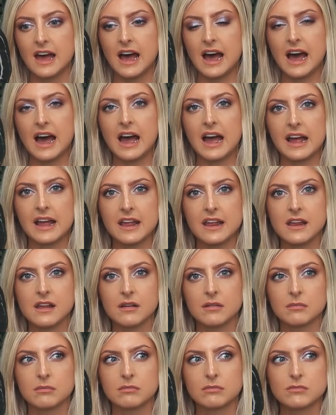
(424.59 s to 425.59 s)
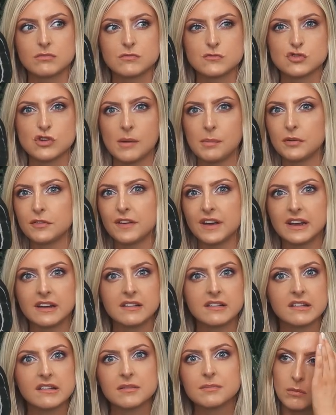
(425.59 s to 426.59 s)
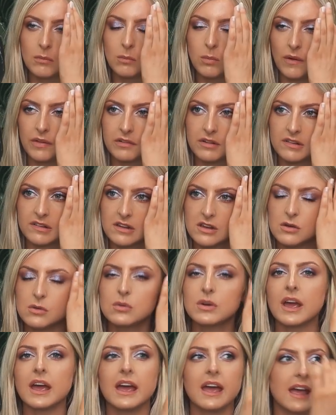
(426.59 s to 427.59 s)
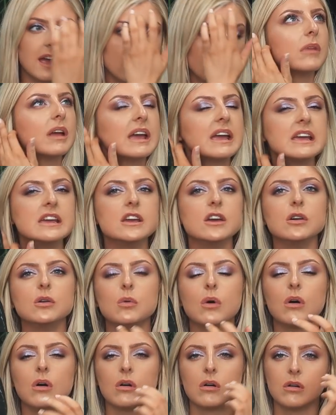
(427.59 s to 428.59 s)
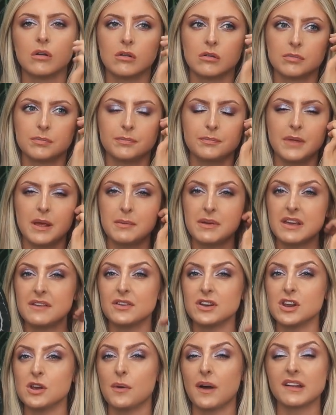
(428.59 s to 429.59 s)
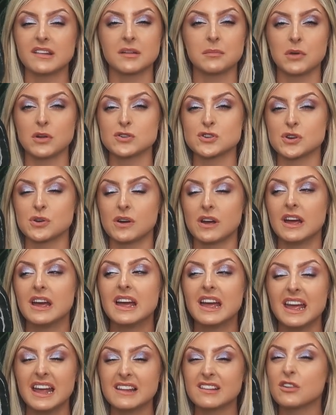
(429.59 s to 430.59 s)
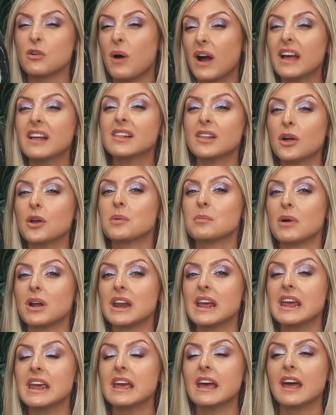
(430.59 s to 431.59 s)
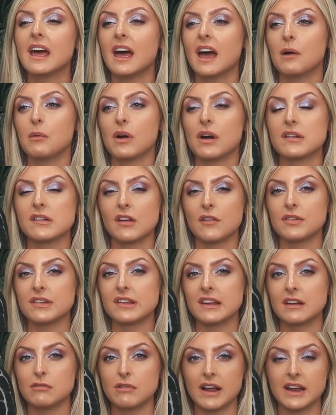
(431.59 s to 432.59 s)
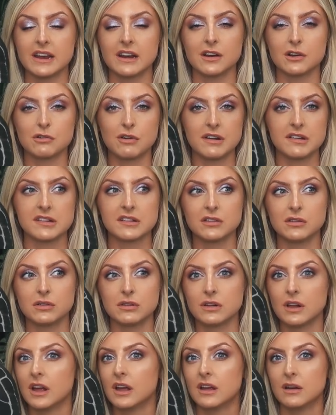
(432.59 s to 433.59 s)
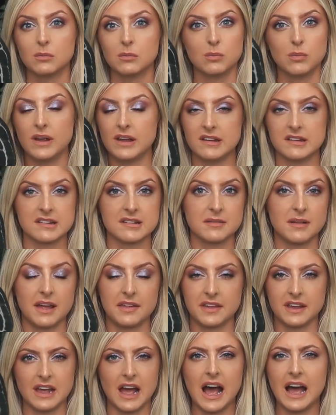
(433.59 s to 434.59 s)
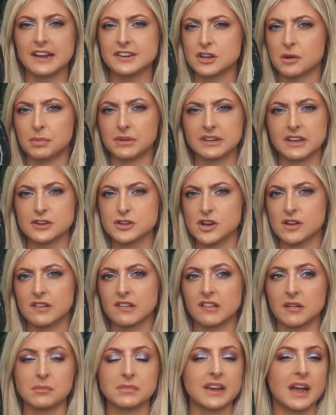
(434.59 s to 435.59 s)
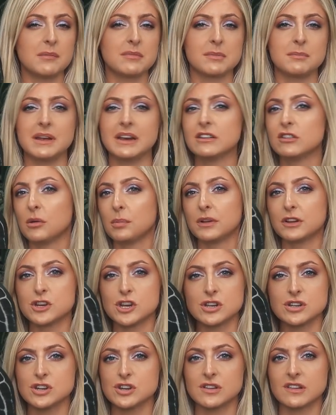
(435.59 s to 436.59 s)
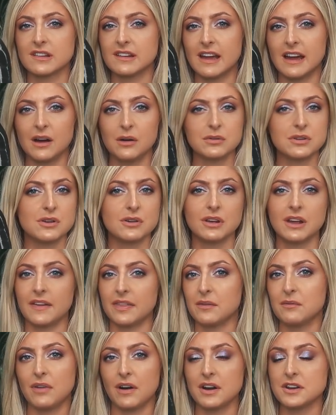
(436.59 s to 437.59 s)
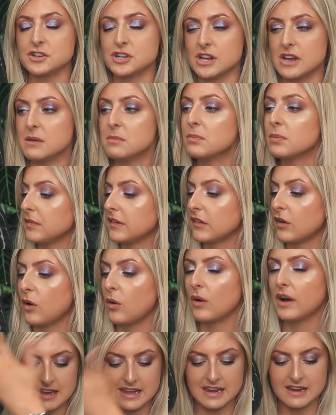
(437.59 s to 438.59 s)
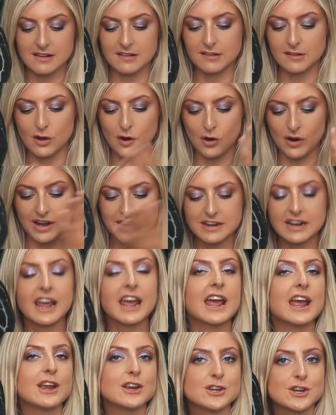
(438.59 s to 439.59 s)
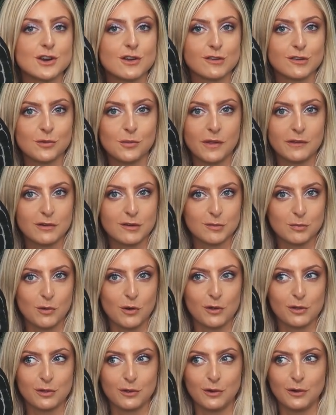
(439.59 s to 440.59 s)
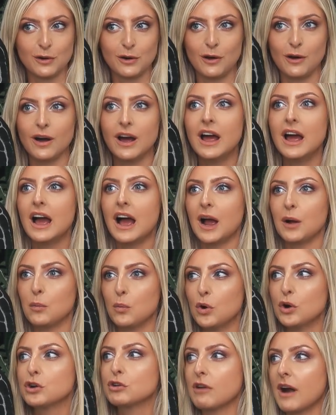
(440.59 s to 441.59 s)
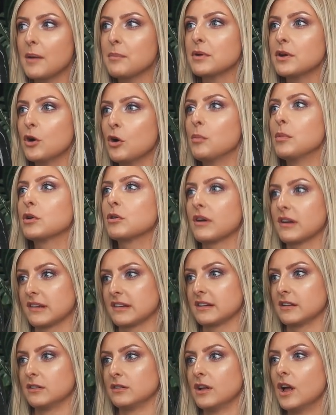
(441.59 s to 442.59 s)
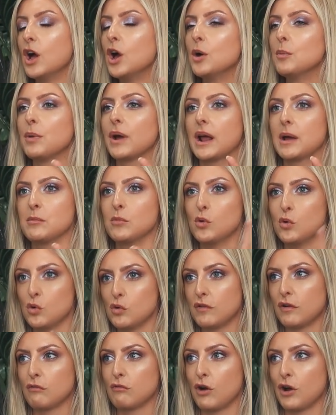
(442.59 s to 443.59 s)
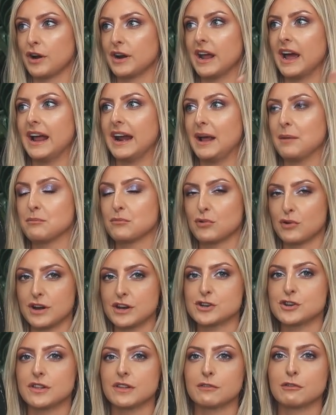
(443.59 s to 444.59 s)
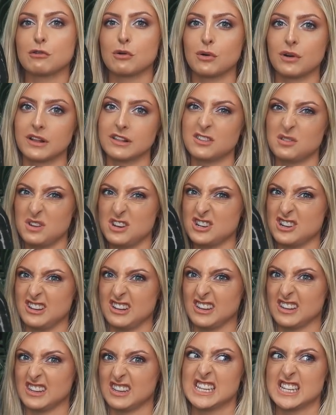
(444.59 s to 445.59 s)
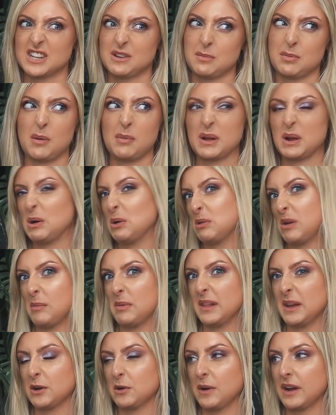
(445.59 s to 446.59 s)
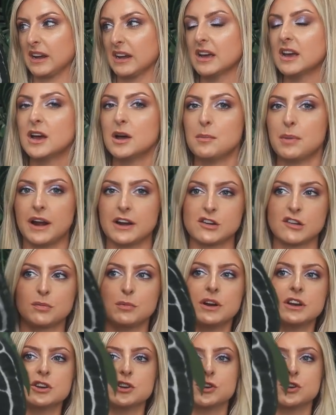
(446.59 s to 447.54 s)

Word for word: high treble figures, whether it's U K, E U, or, or maybe even U S, I'm not sure. It's quite a lot of money, whereas obviously a regular crystal is, I think, high double digits, sometimes mid double digits now. You can get them very cheap. So here's your indication as to whether it's worth it or not. I would grab a normal crystal, but I'm overrun and I'm pretty sure they've grown into each other. So I probably can't grab it that quick. But I just wanted to